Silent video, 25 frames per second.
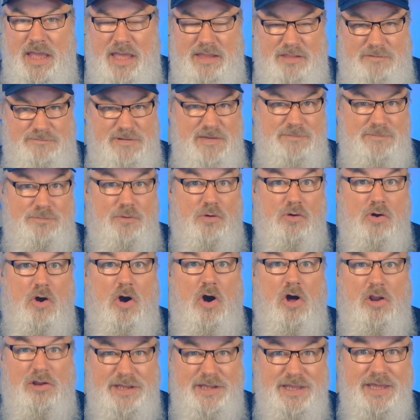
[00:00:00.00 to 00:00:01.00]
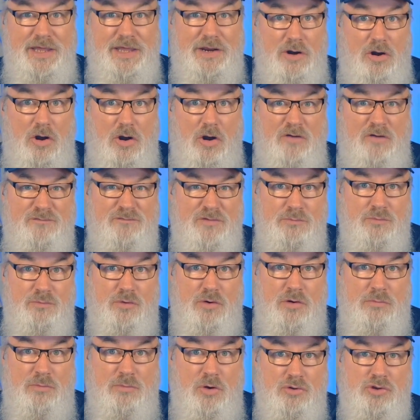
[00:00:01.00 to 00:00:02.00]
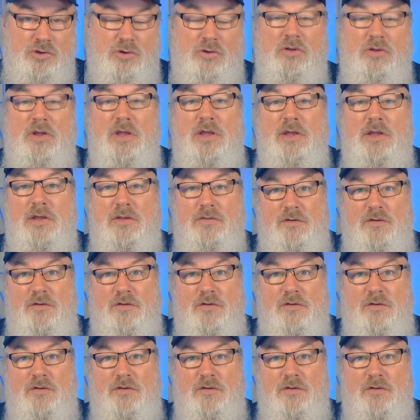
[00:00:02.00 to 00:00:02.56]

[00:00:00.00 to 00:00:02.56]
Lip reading: And the people calling in are often more emotional.